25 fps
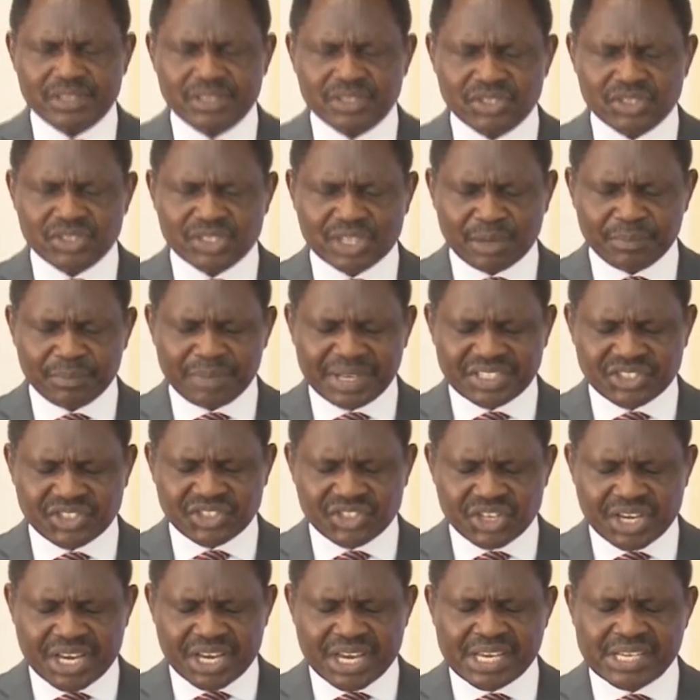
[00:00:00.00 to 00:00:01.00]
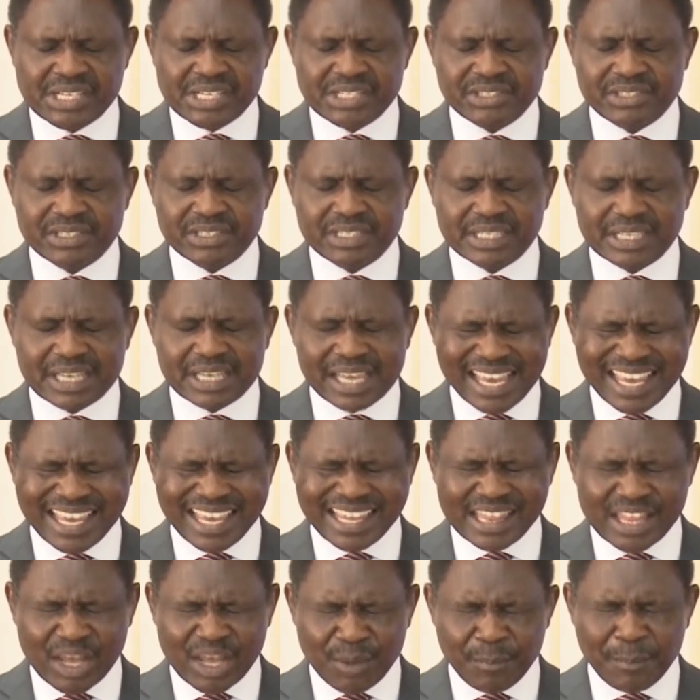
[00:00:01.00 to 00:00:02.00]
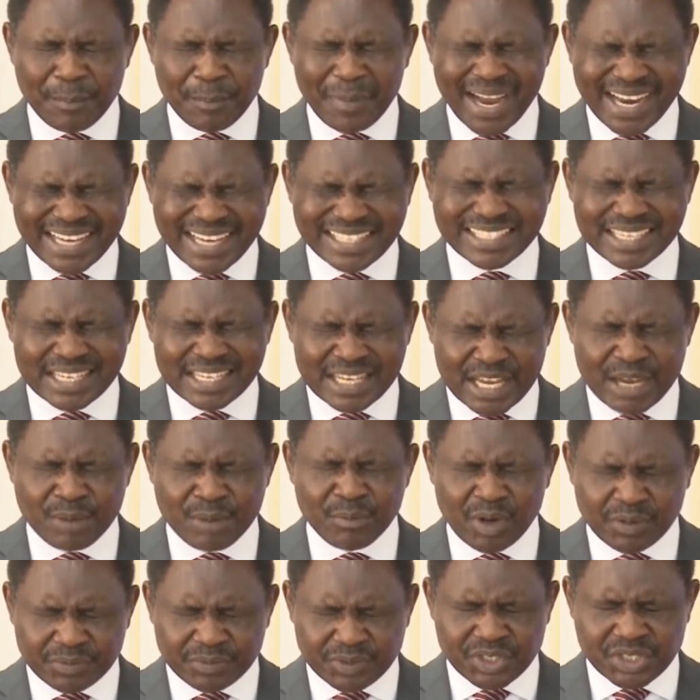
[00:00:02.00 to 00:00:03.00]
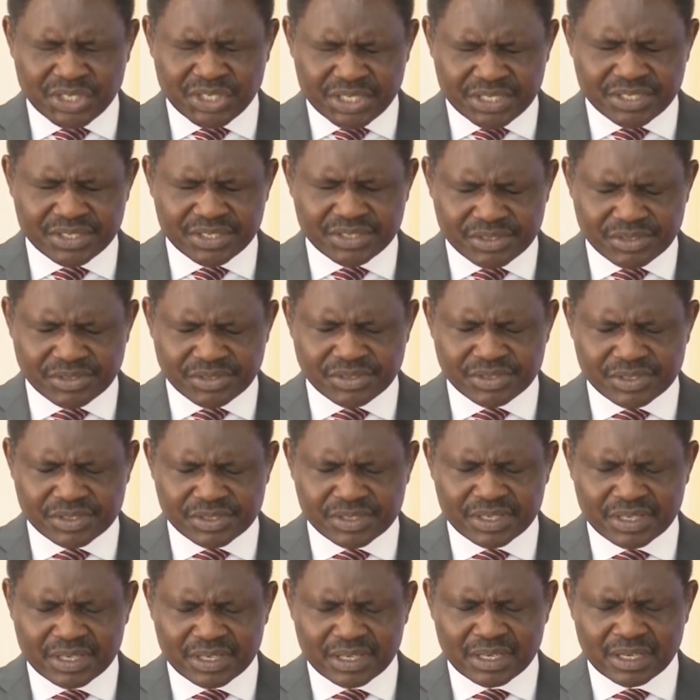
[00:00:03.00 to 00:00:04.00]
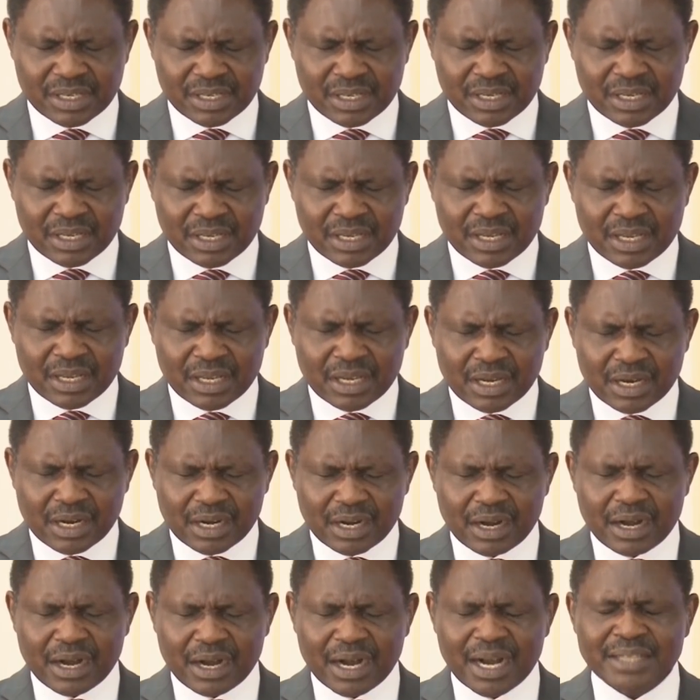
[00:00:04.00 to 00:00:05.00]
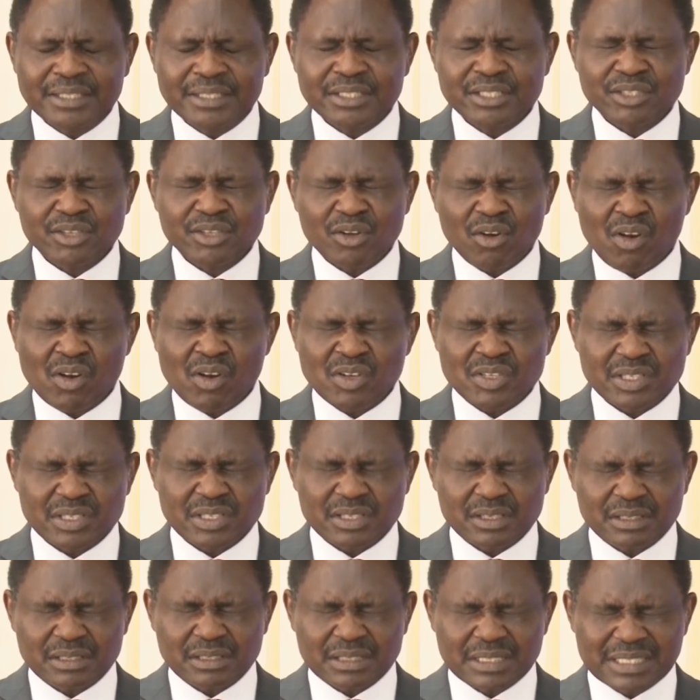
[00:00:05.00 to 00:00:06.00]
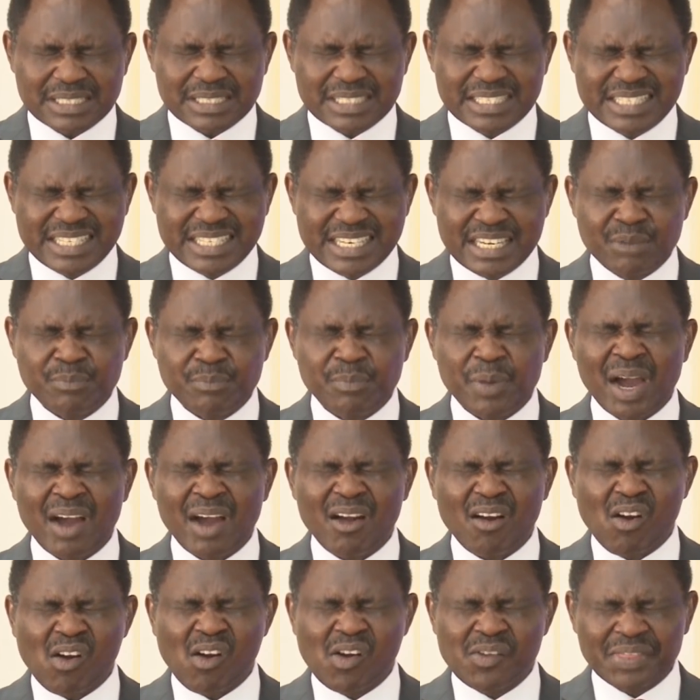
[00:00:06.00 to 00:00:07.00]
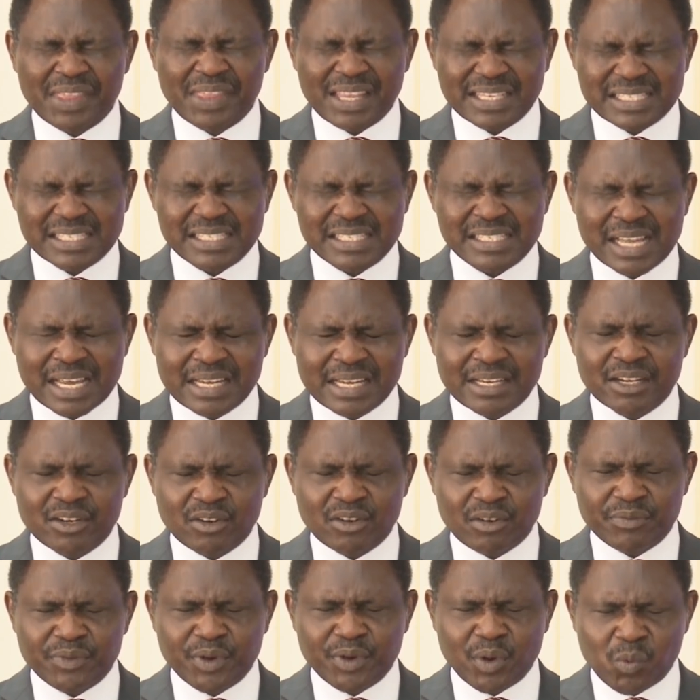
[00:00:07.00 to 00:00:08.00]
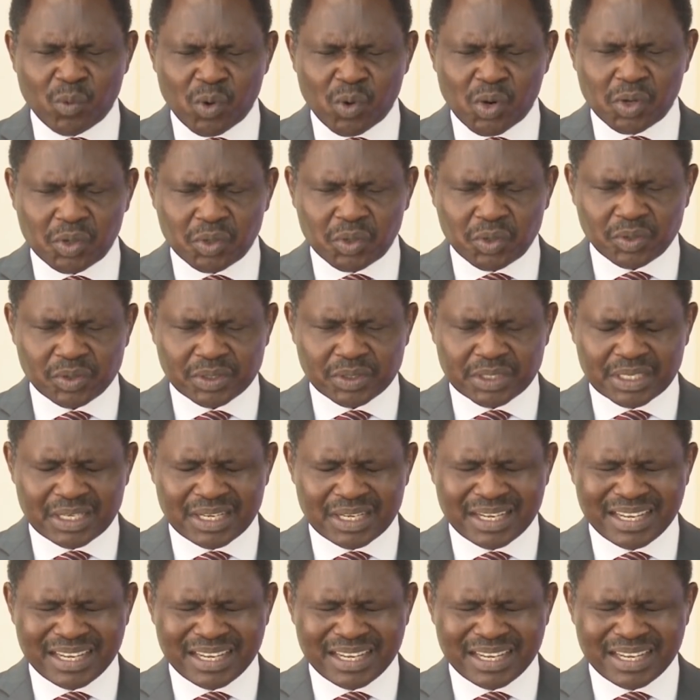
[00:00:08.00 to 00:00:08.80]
shall be changed in the mighty name of Jesus. Grant us deeper understanding of your word.